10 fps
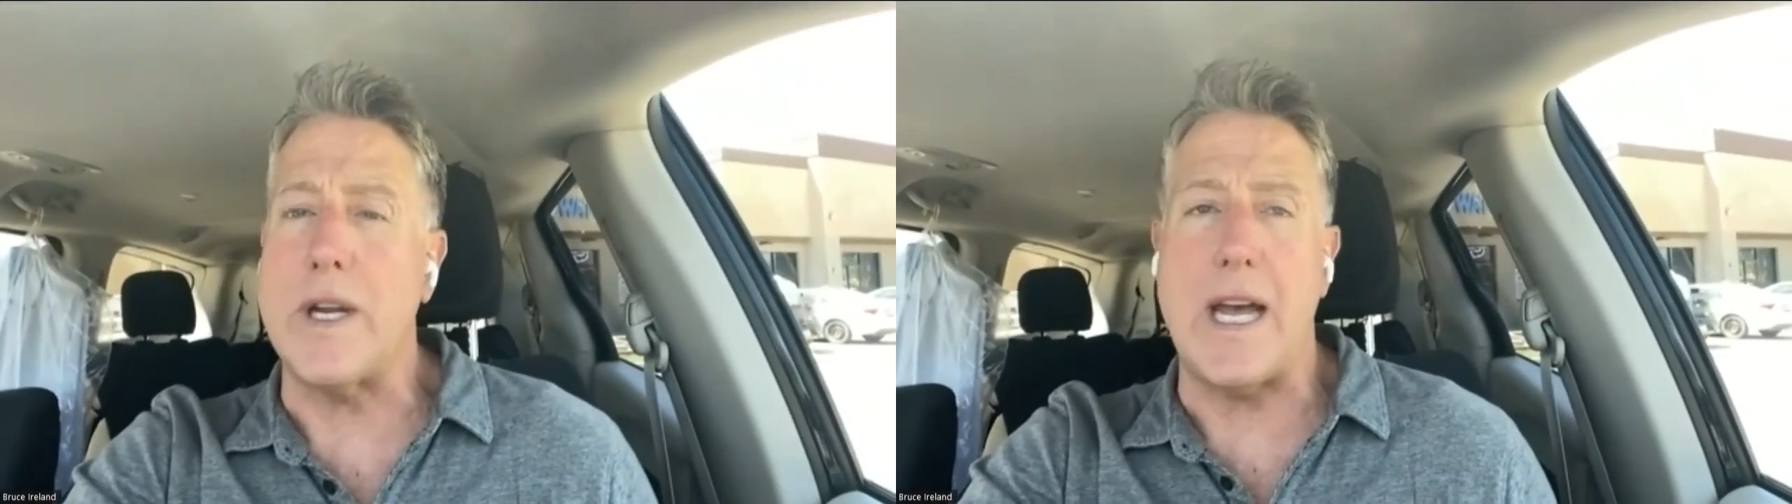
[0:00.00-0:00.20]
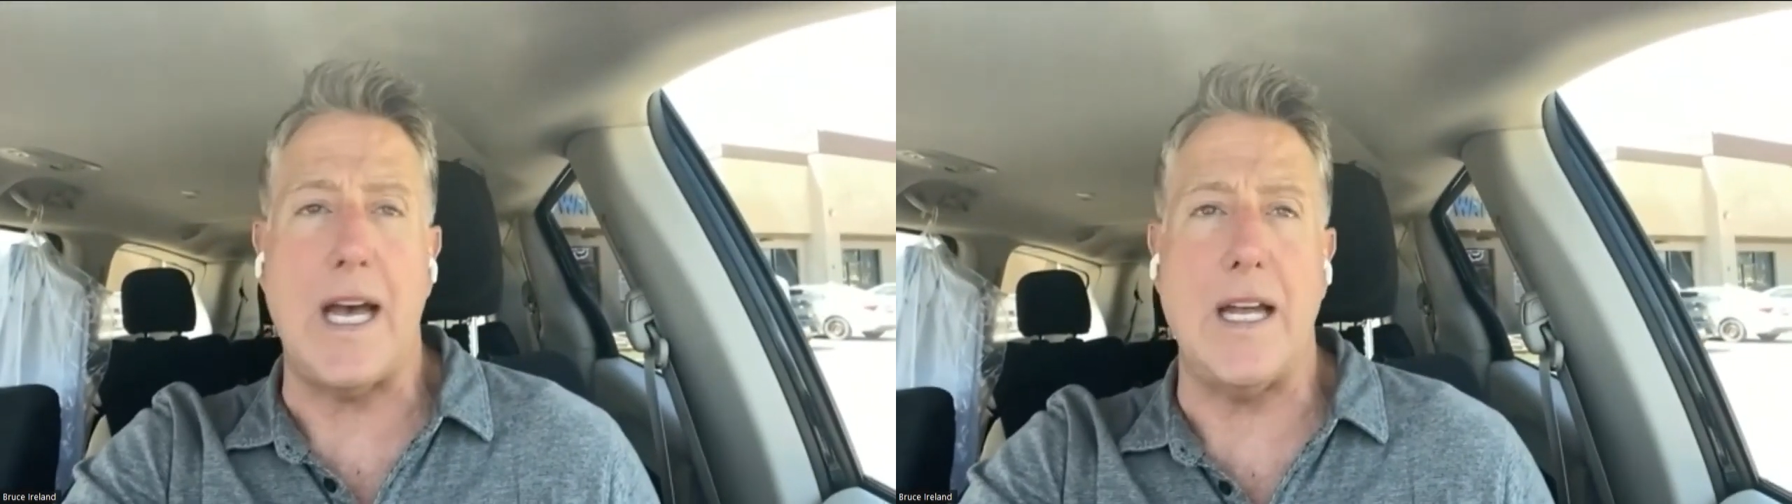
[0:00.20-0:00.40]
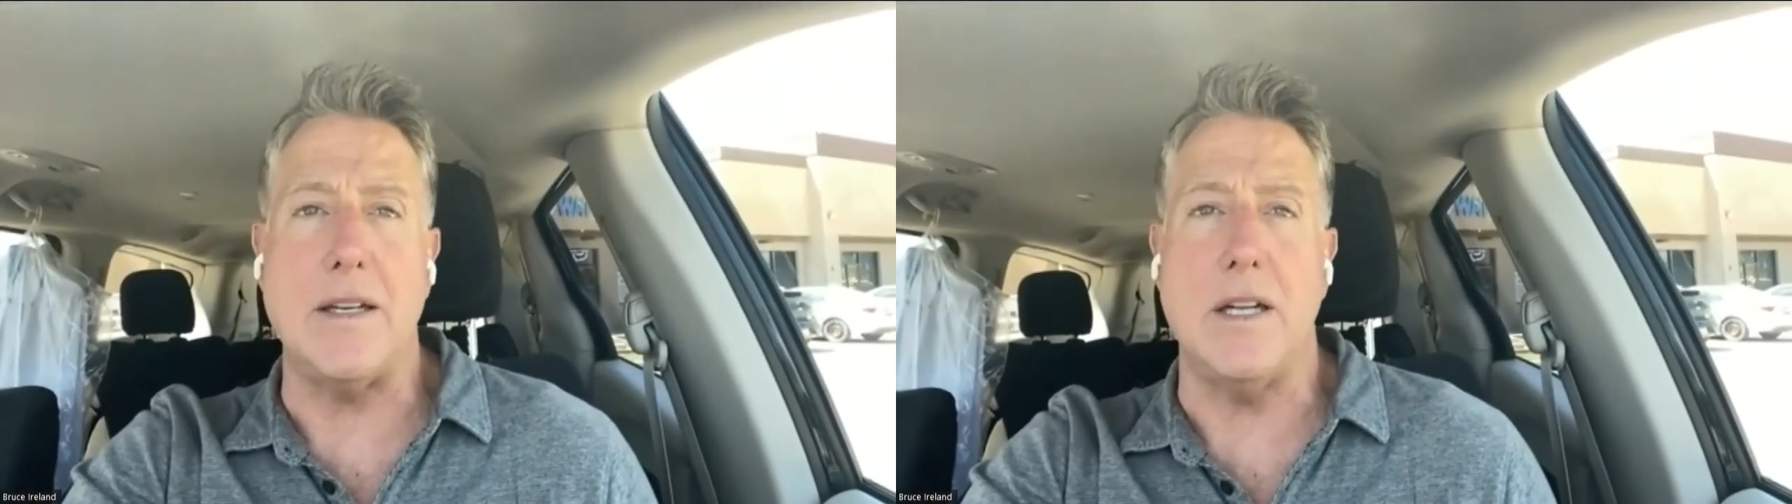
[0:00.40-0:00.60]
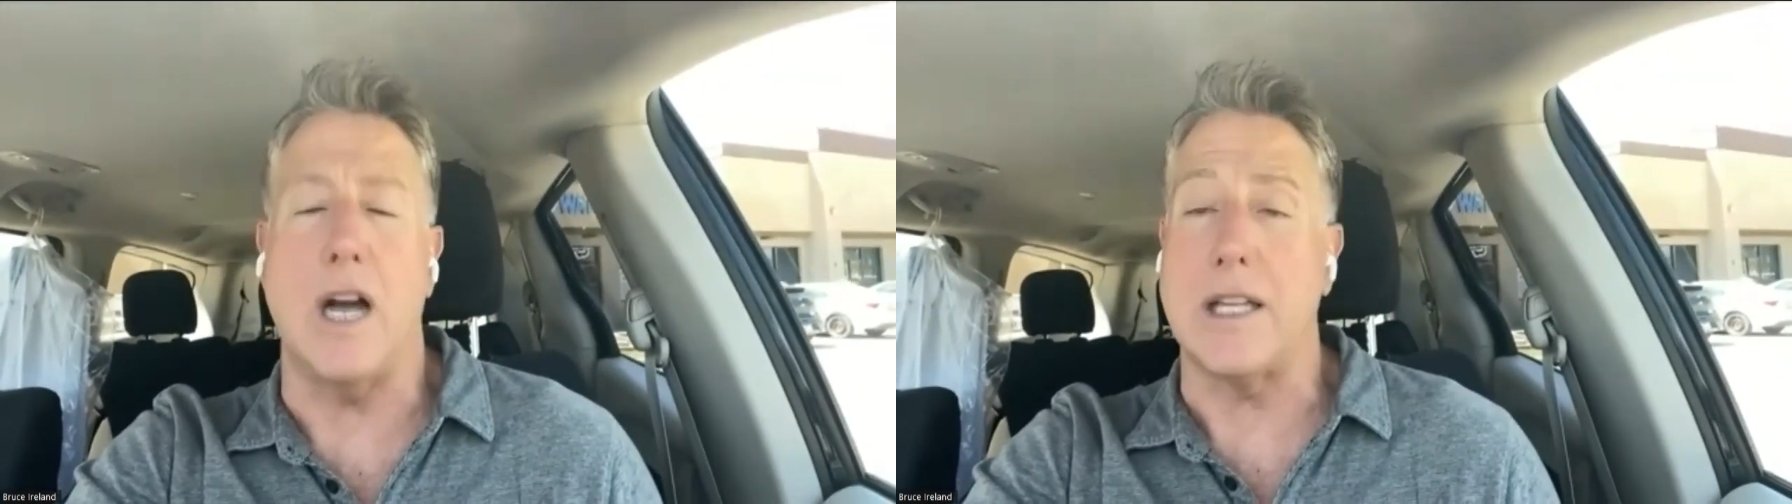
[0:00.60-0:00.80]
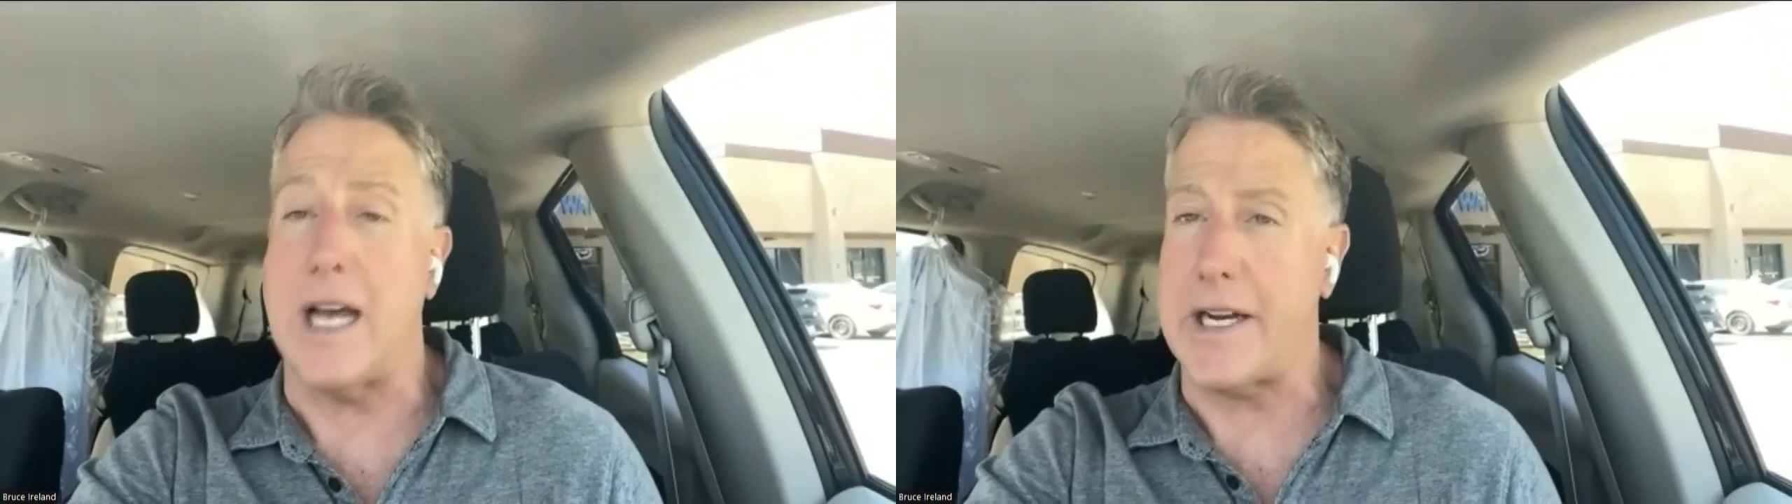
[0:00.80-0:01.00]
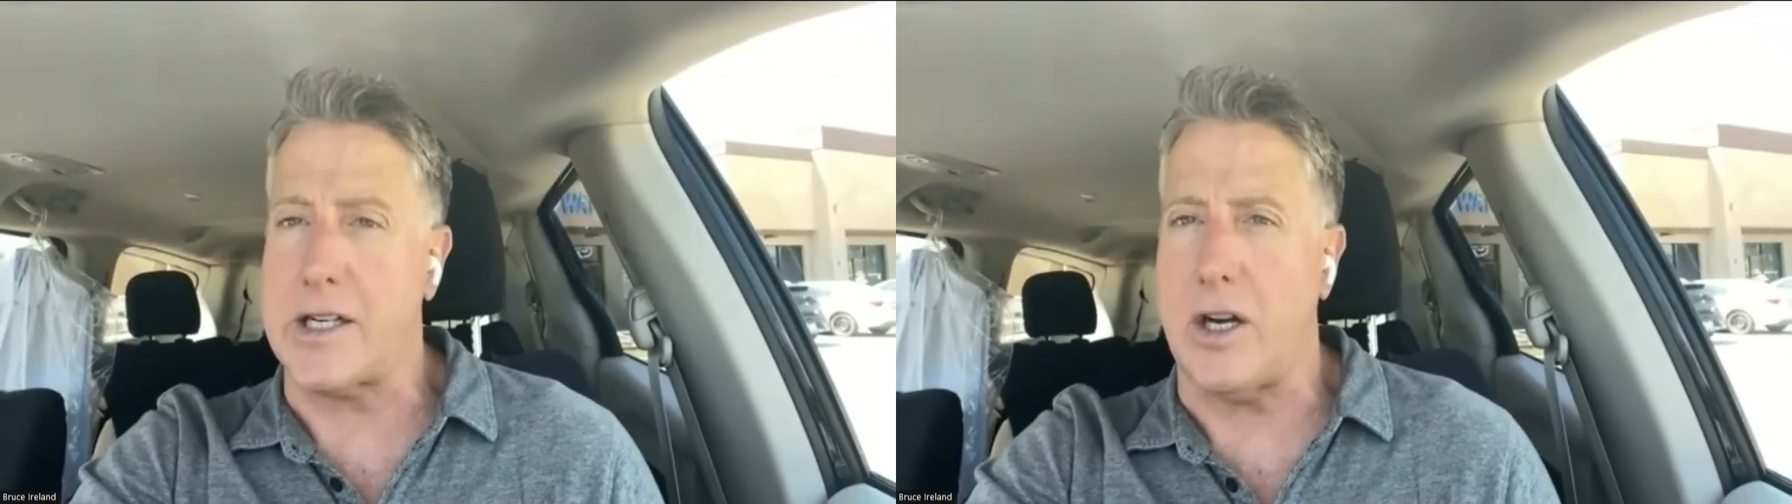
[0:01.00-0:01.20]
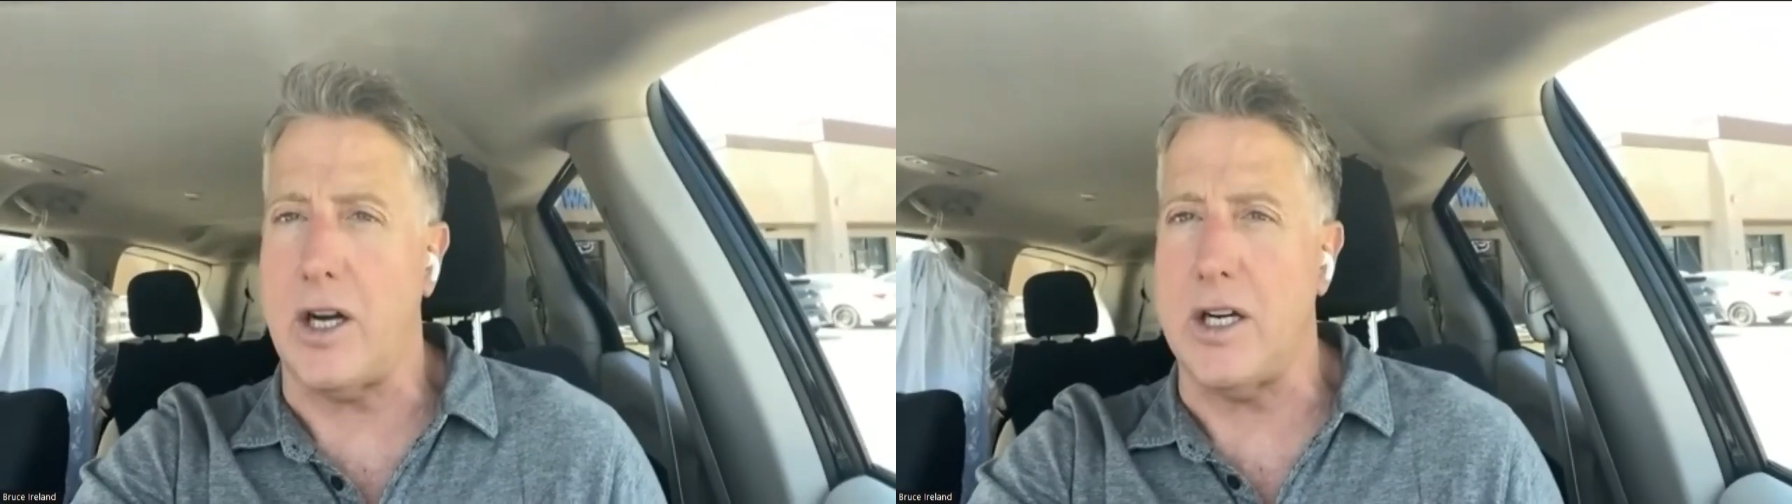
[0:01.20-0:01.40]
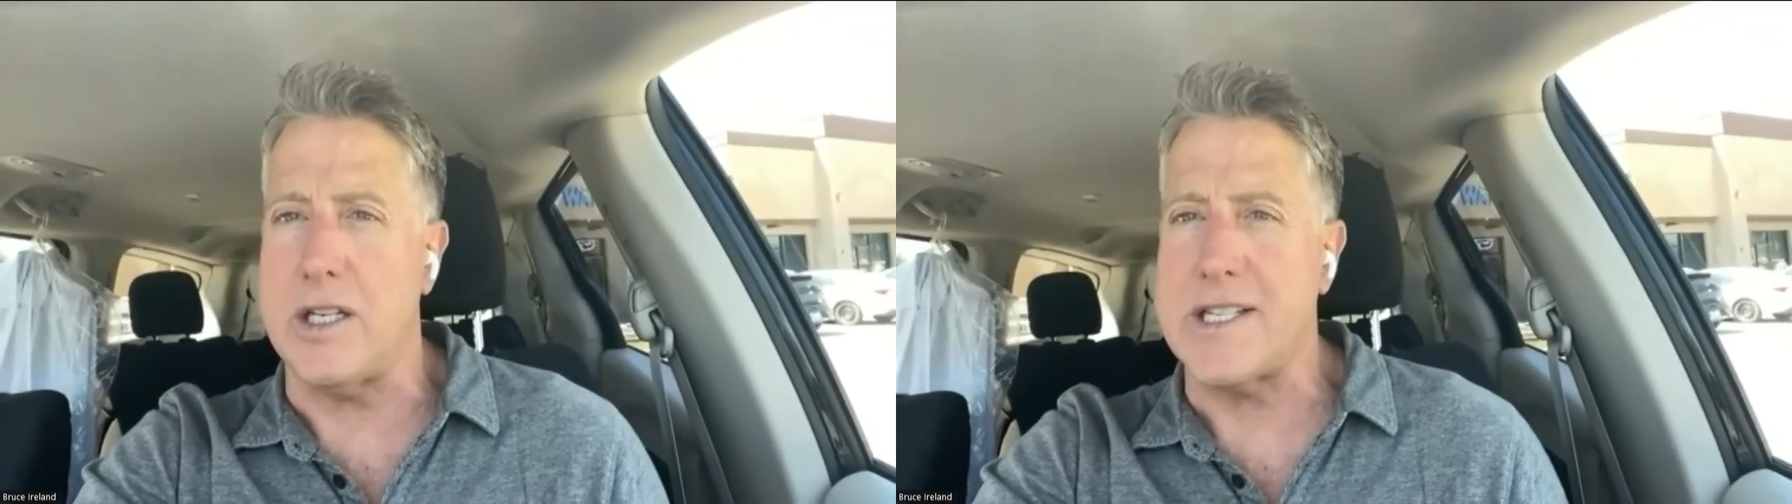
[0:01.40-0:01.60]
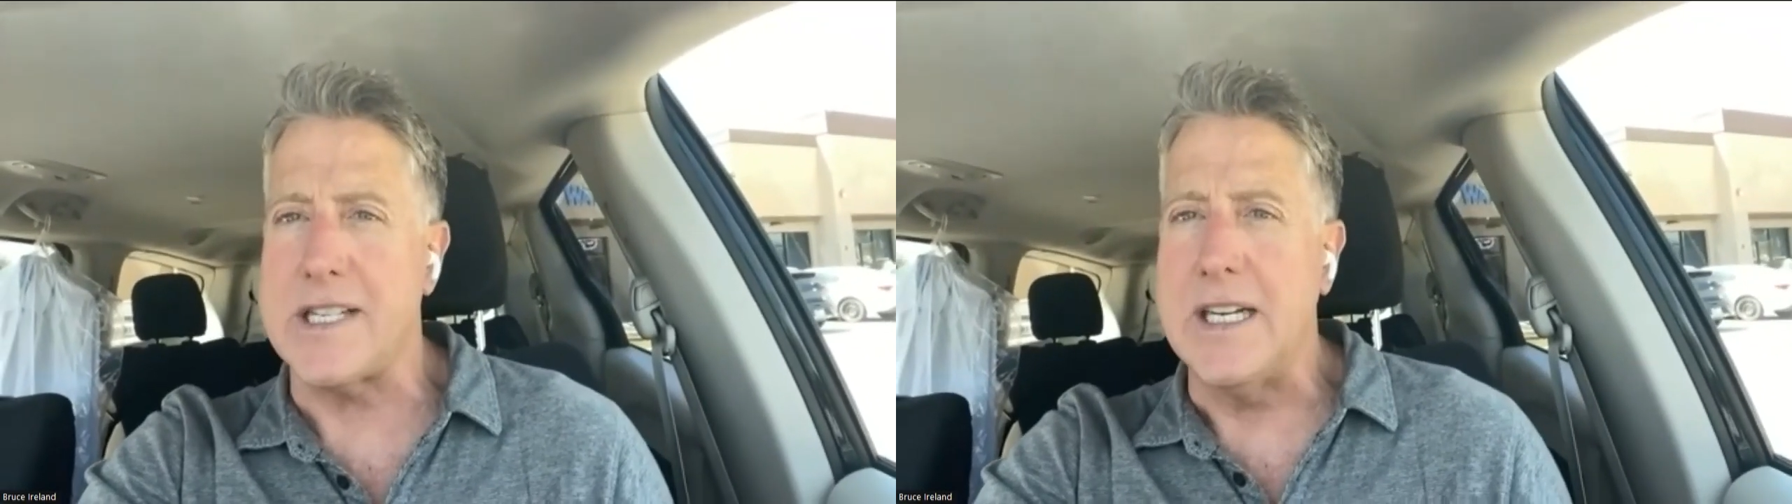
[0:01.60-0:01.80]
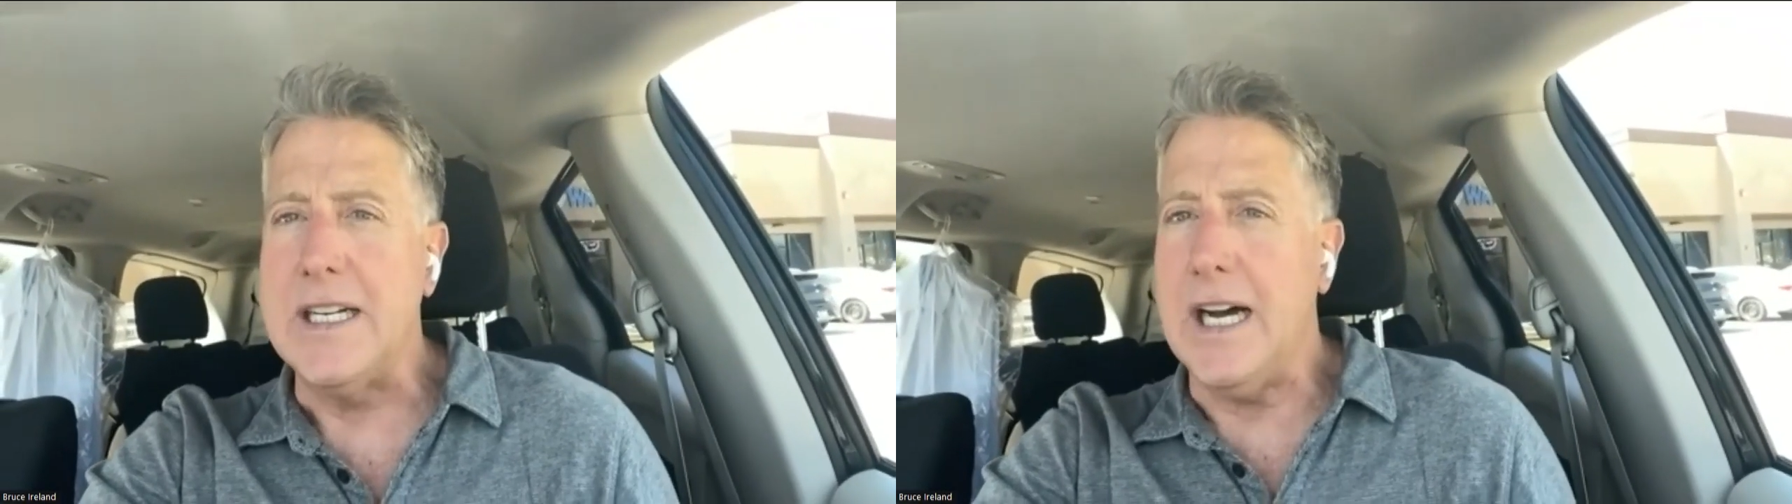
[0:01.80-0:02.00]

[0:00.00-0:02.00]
we had a lot of calls,